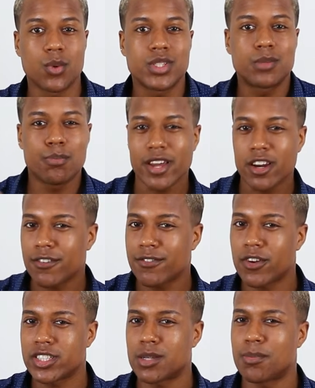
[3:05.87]
so it's
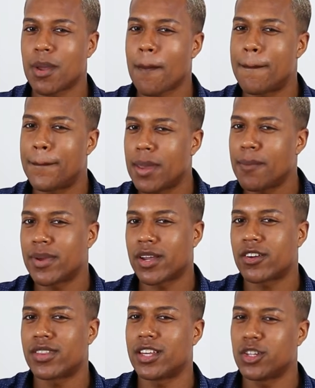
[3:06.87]
better for it to be a bit
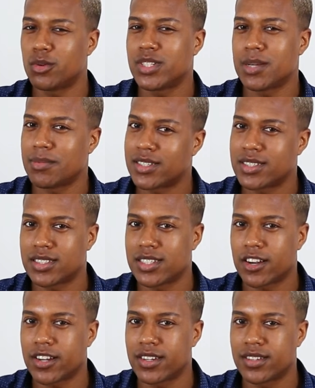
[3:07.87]
bigger than you deem
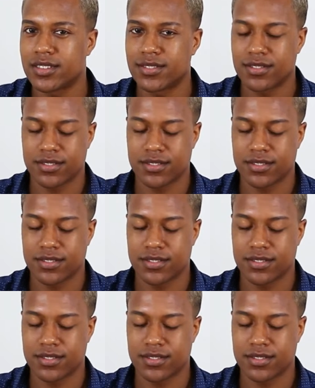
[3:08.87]
necessary.